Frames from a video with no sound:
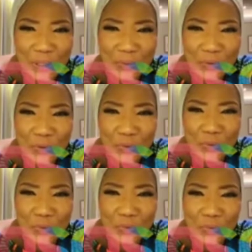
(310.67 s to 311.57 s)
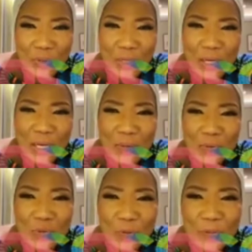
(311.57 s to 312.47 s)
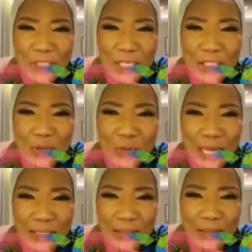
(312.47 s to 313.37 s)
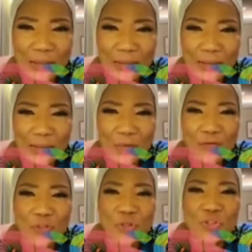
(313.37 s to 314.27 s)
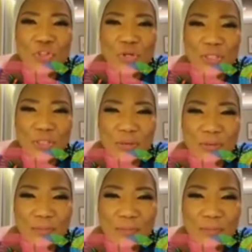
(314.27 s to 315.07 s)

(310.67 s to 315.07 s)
I was so upset tonight. Some of you just joined.